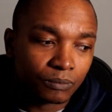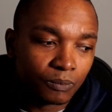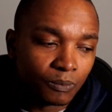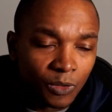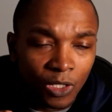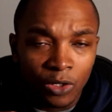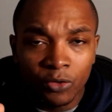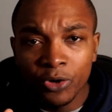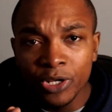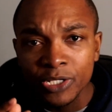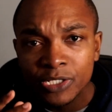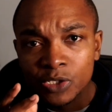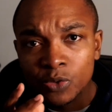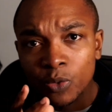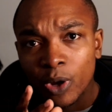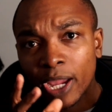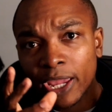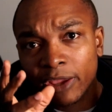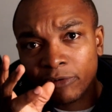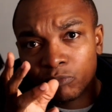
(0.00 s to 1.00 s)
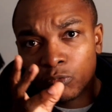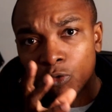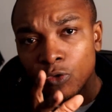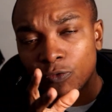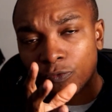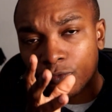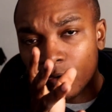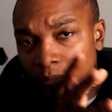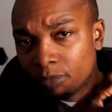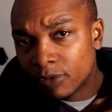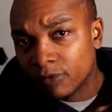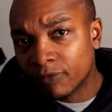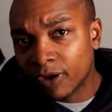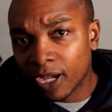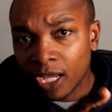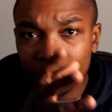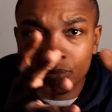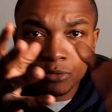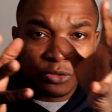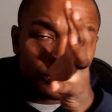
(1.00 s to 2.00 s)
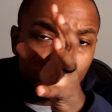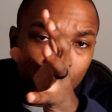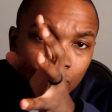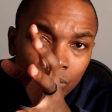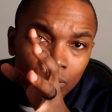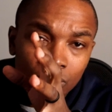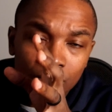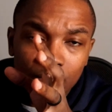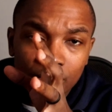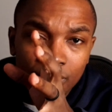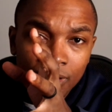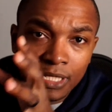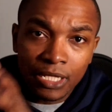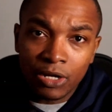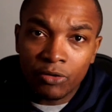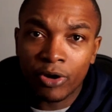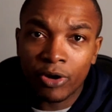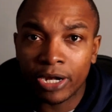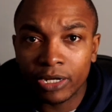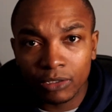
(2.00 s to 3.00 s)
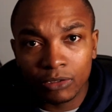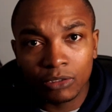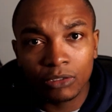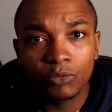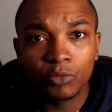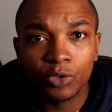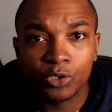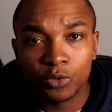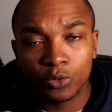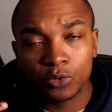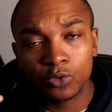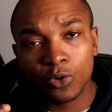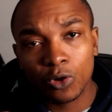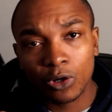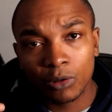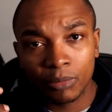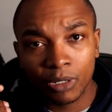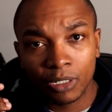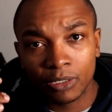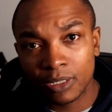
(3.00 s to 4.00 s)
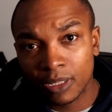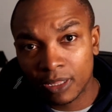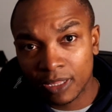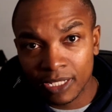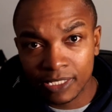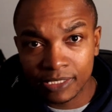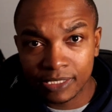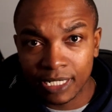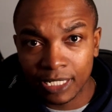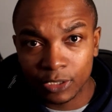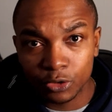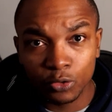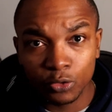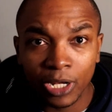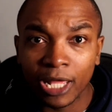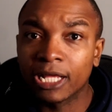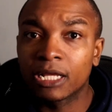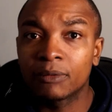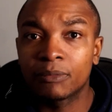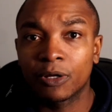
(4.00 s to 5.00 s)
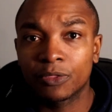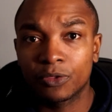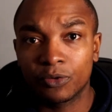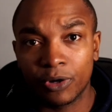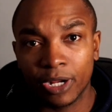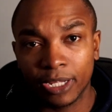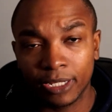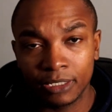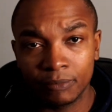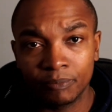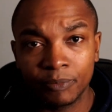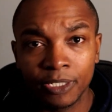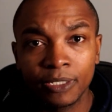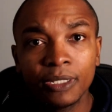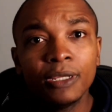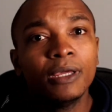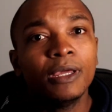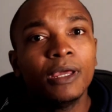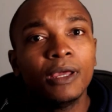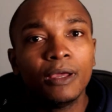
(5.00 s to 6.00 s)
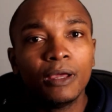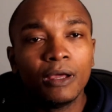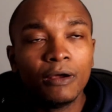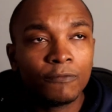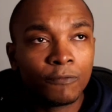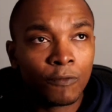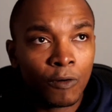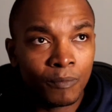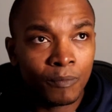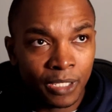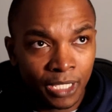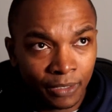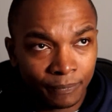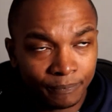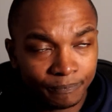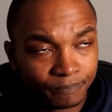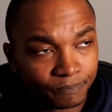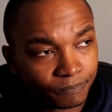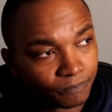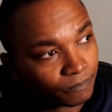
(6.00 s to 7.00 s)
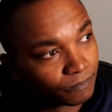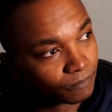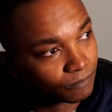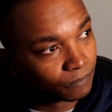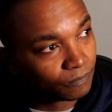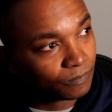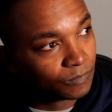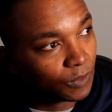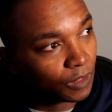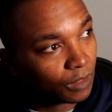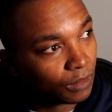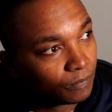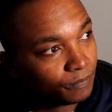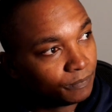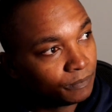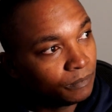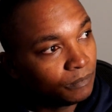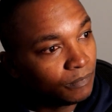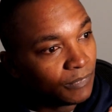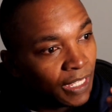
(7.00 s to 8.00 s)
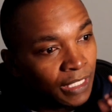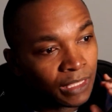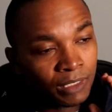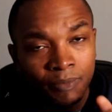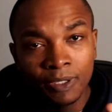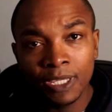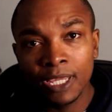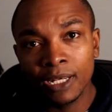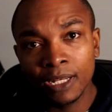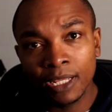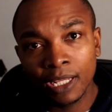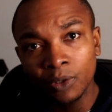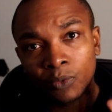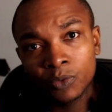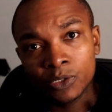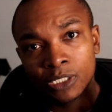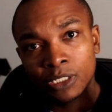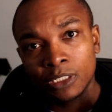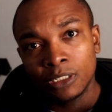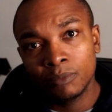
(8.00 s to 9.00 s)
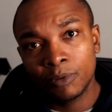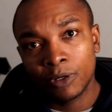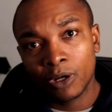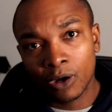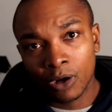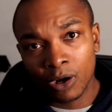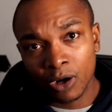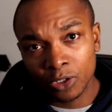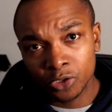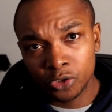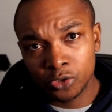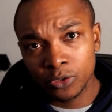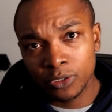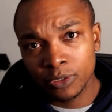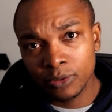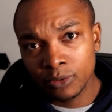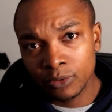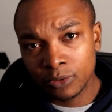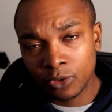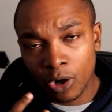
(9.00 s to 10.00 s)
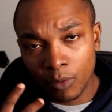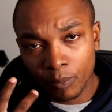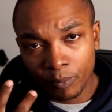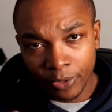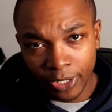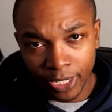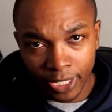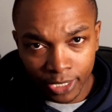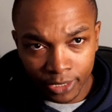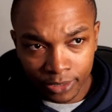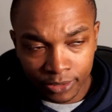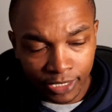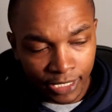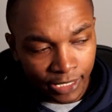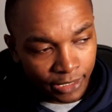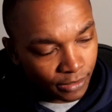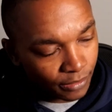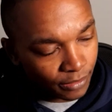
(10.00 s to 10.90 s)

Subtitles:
reasons why I moved from the vibe to the radical, which we'll talk about in the things that I do like about the racket. But for me, in the beginning, it was a little bit hard to comprehend and